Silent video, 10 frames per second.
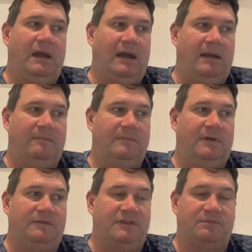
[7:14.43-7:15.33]

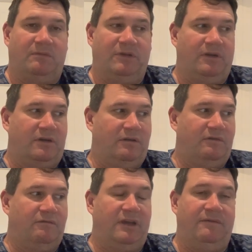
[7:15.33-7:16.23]
Um, I've just probably got
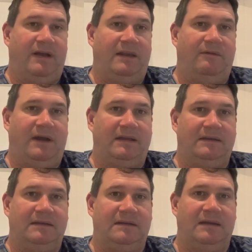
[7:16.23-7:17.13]
to reevaluate,
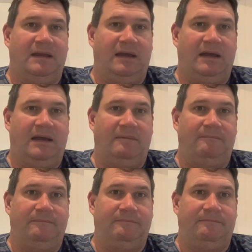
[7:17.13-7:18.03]

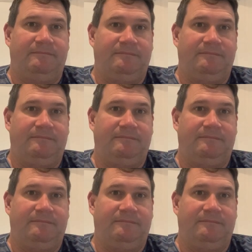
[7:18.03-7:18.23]
um,